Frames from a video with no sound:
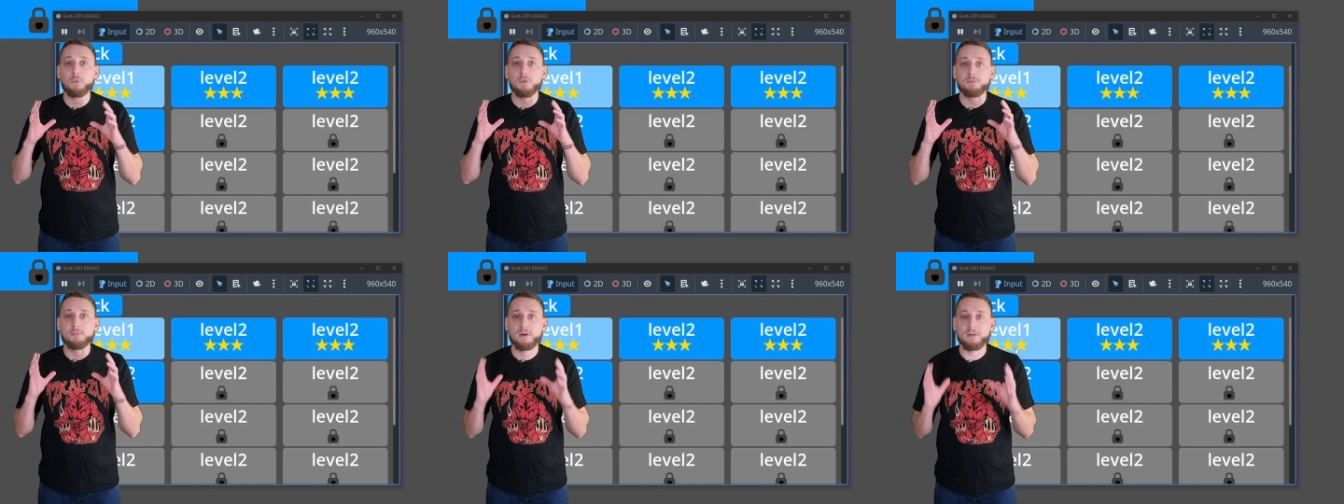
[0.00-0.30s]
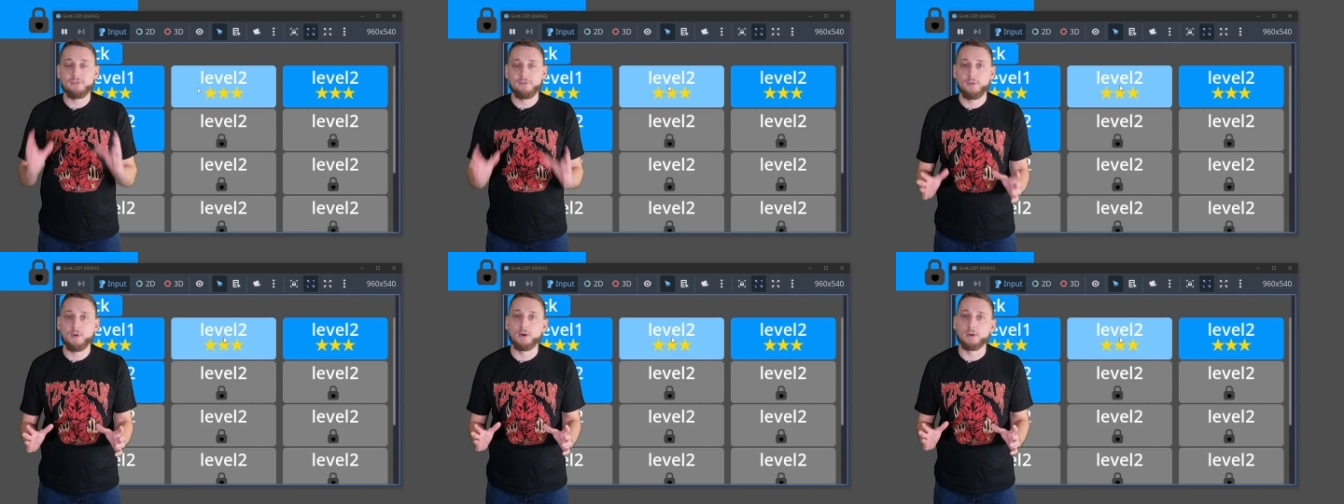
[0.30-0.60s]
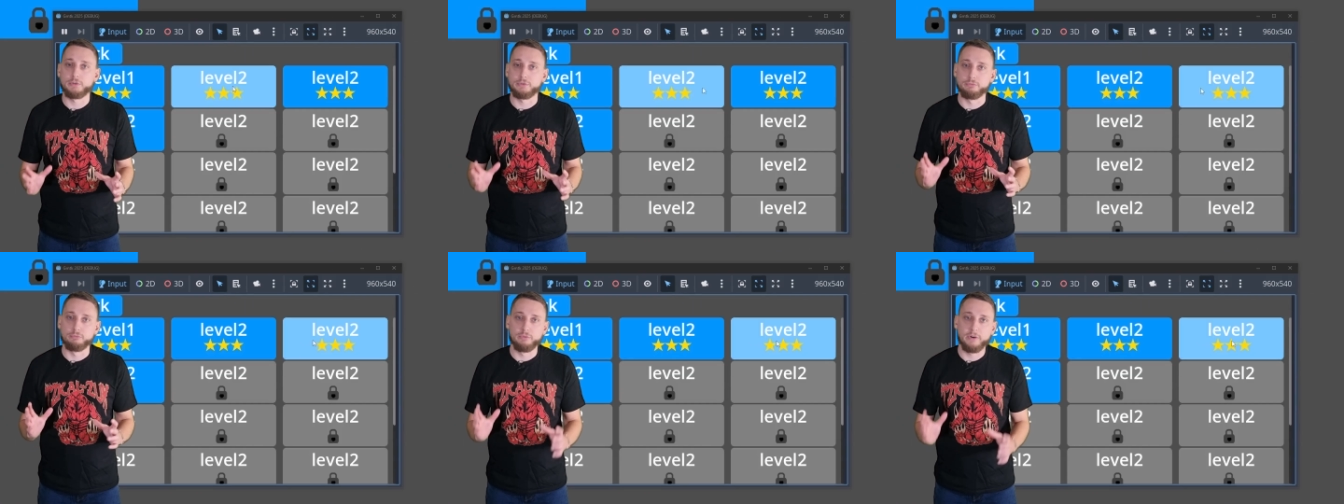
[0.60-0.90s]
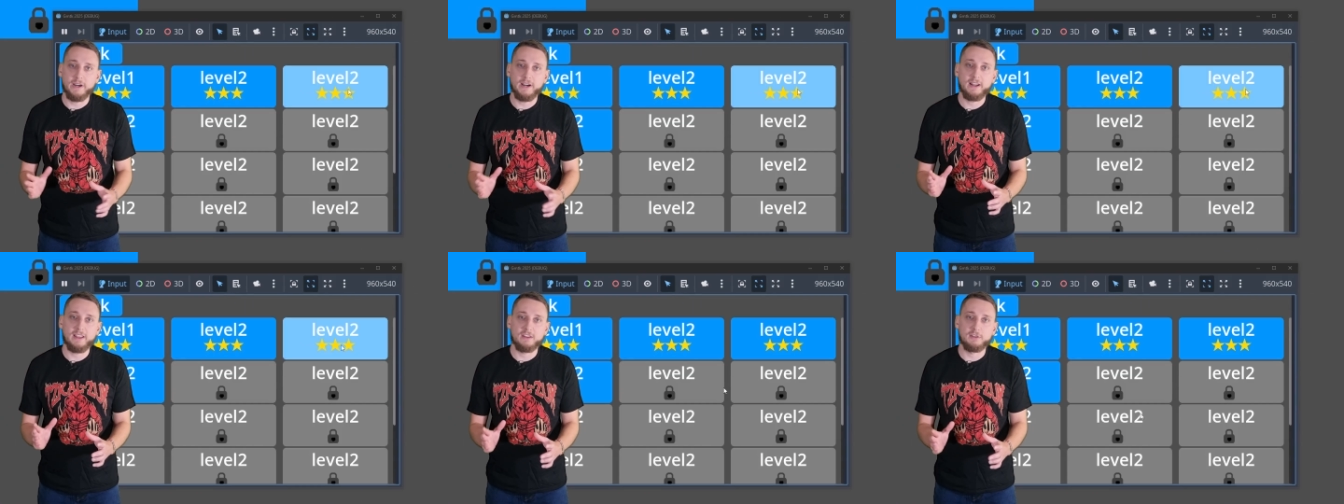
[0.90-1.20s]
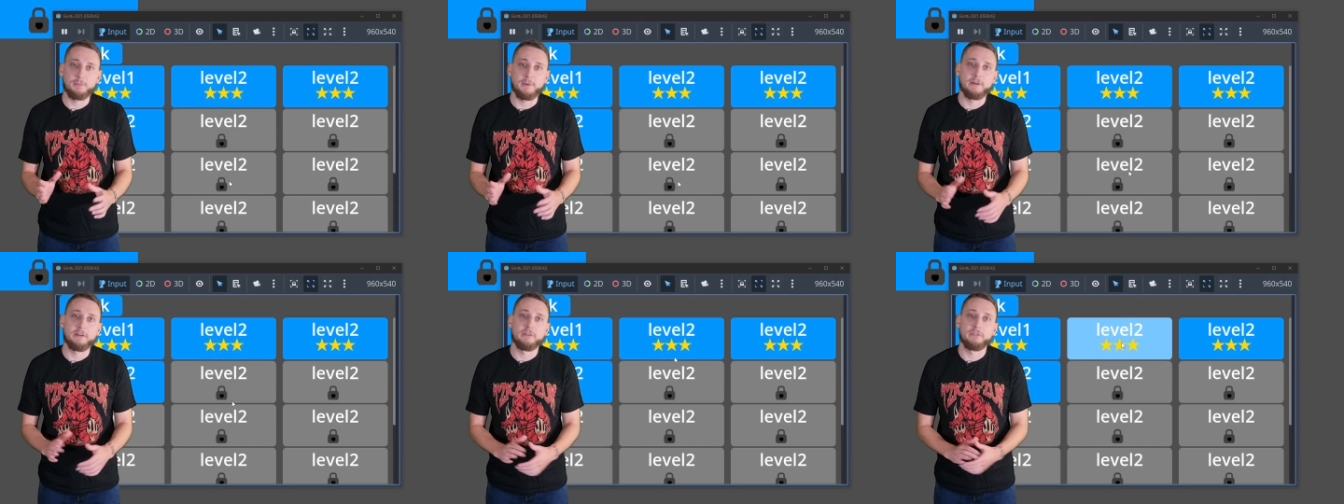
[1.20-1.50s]
was my first real
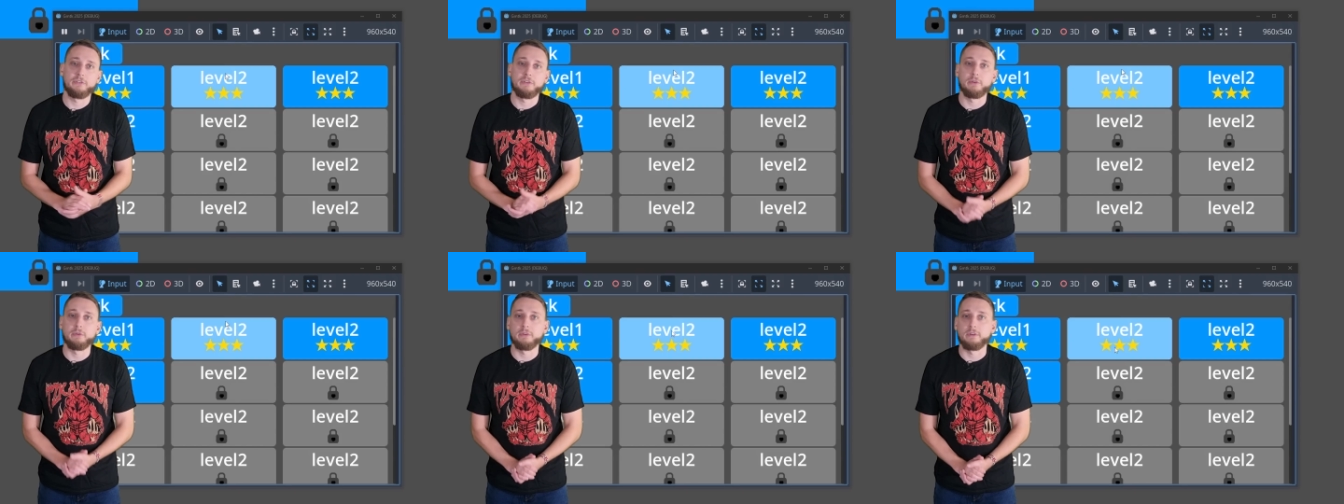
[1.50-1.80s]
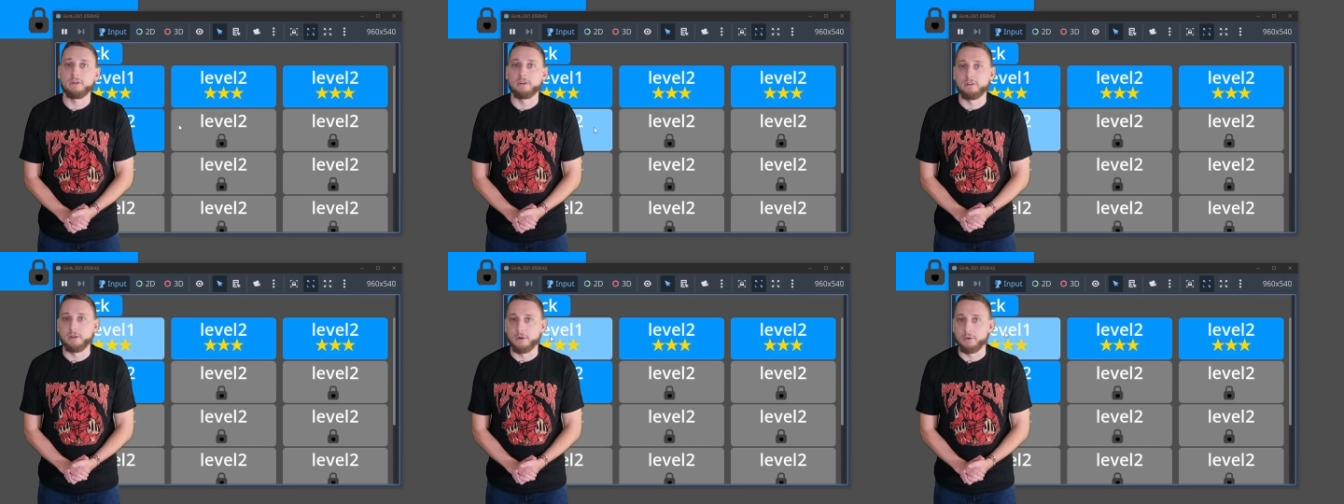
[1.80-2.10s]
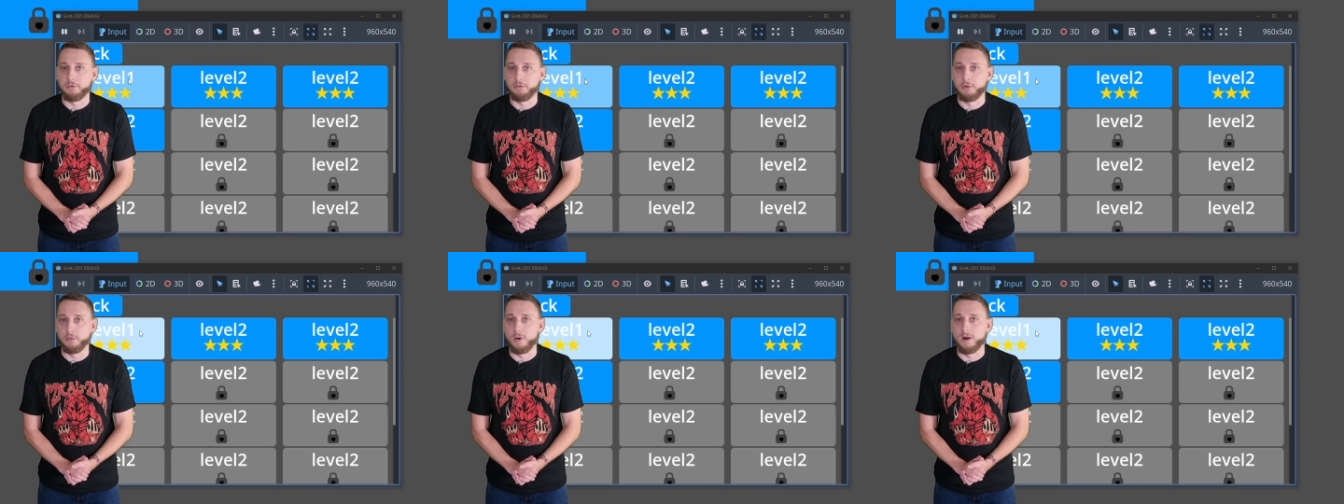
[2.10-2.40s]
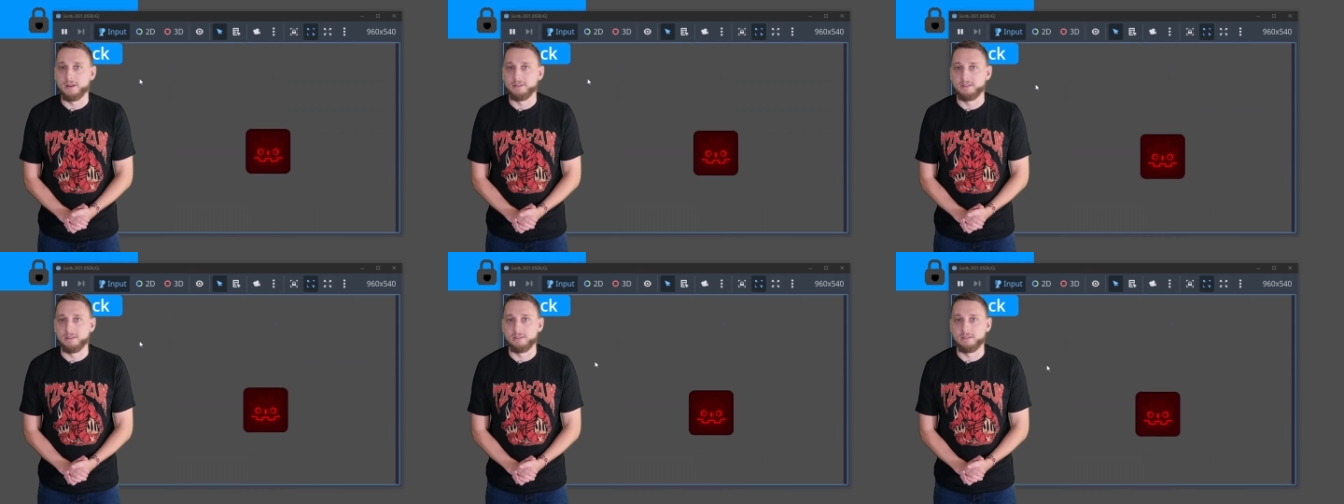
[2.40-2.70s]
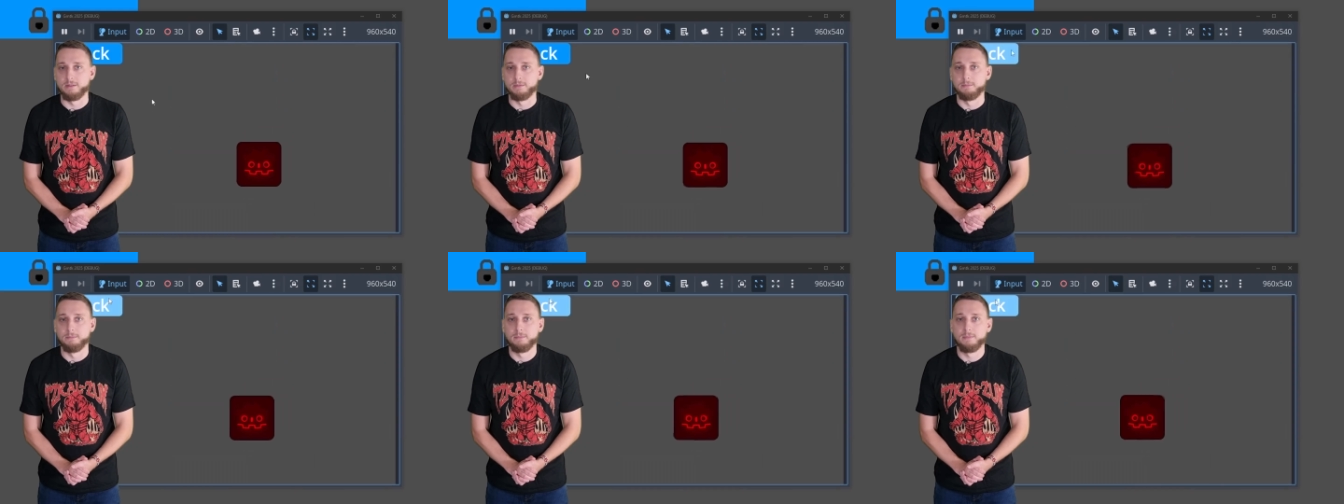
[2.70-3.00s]
experience using Godot's UI
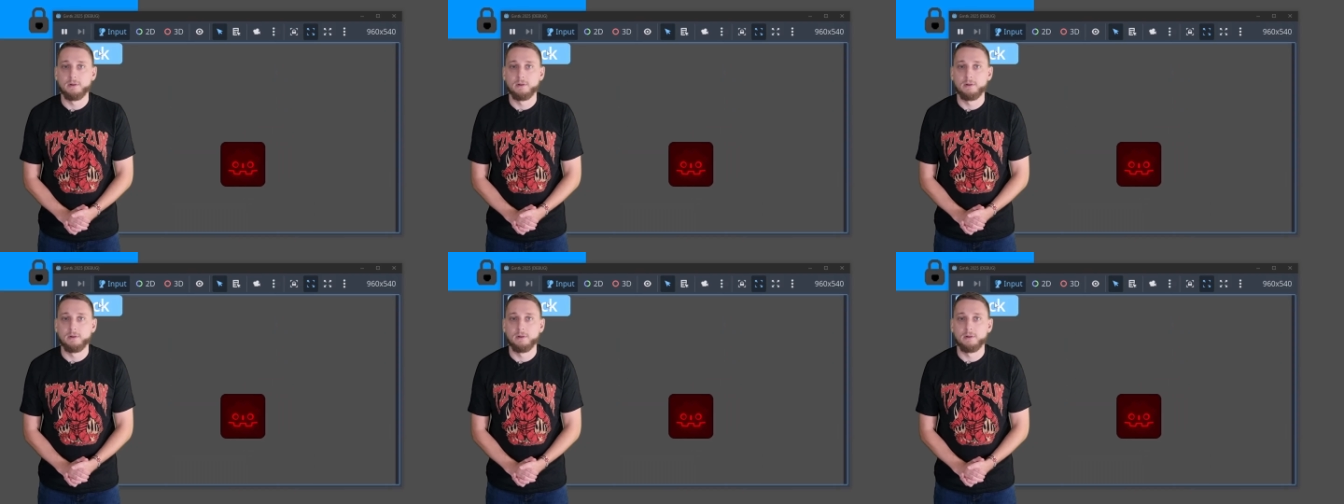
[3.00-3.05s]
system.